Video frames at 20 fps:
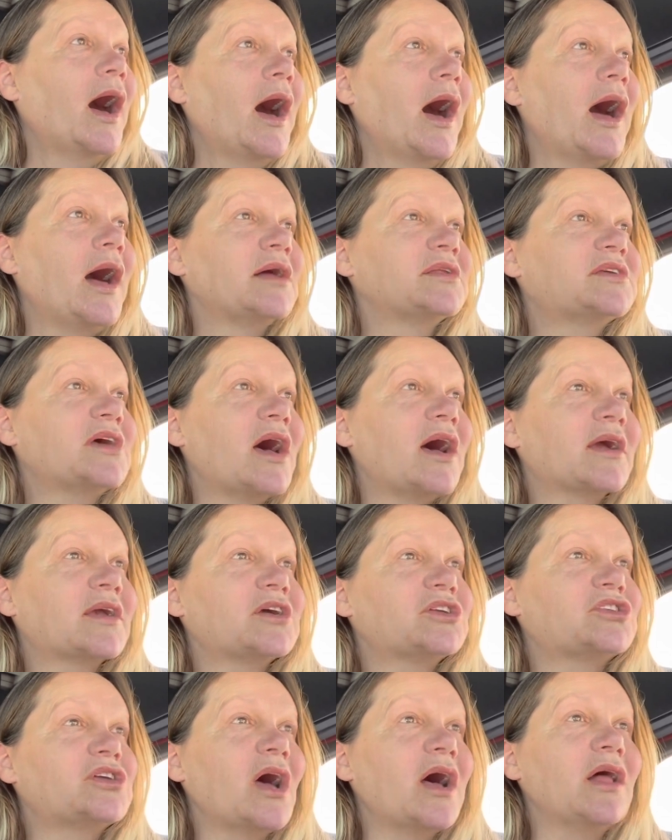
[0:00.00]
I'll talk
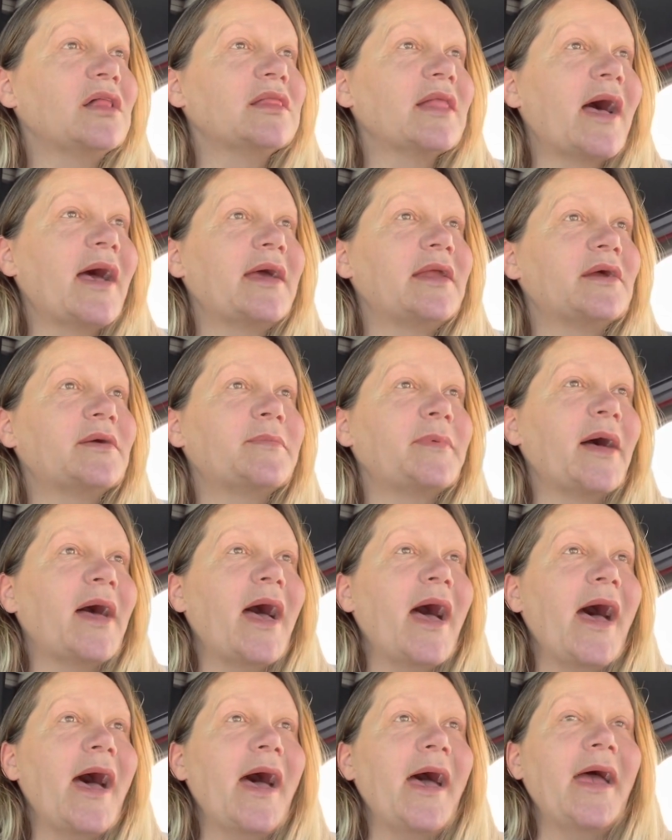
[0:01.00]
to y'all later. But
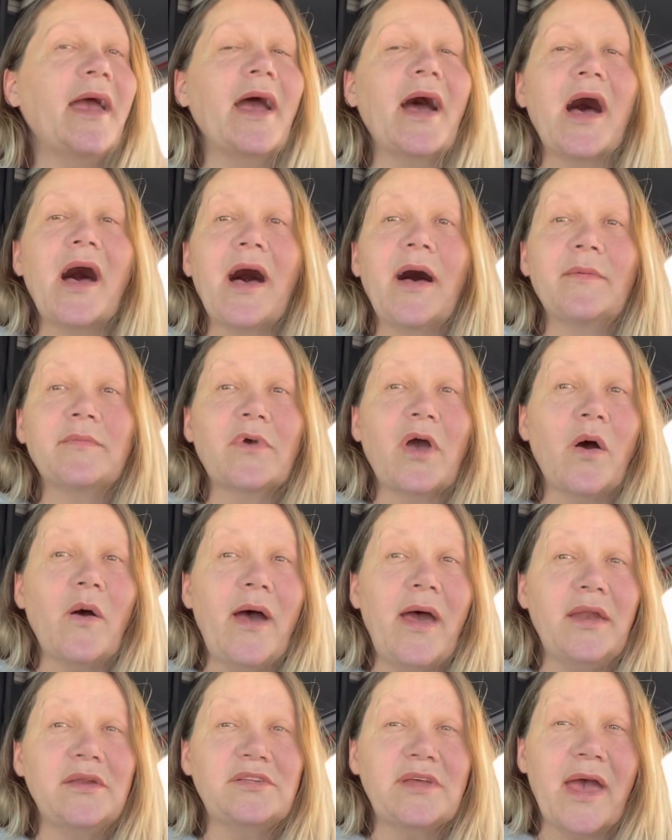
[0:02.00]
hey, um, go
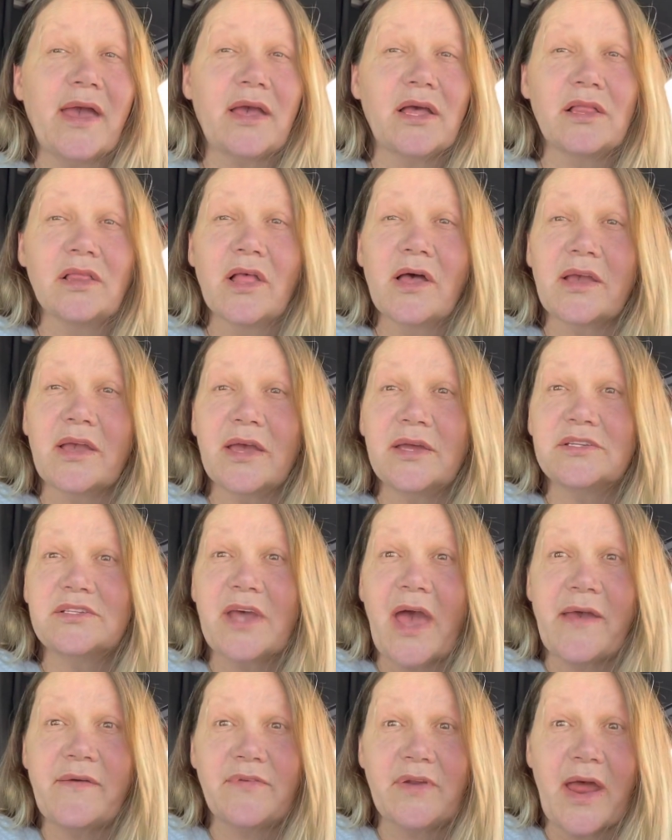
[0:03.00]
ahead and take a look at
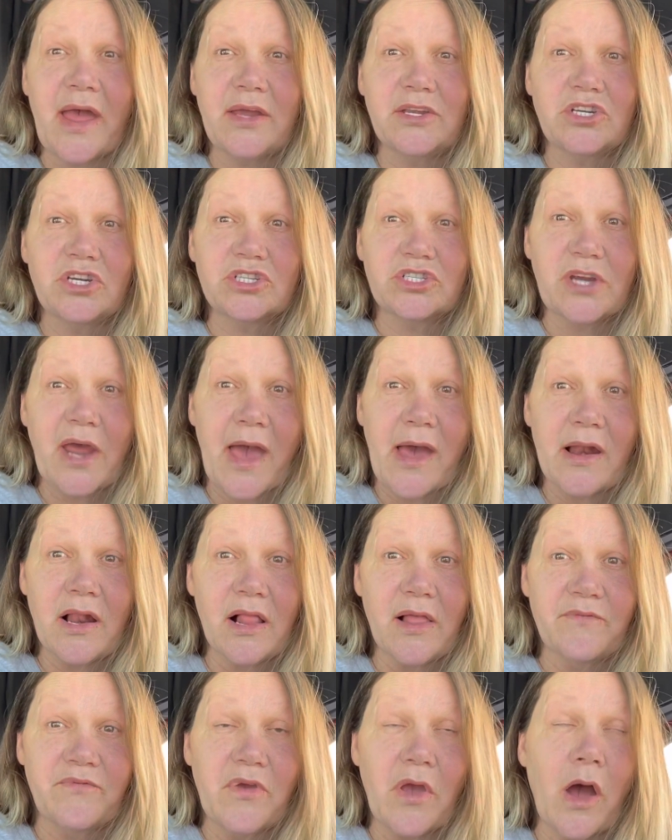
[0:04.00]
David H's
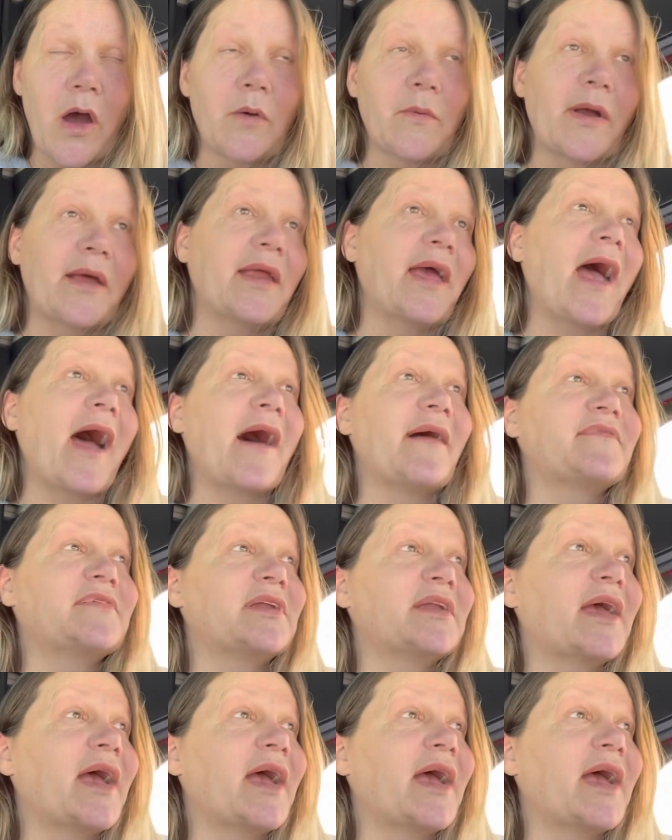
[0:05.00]
channel if you already haven't.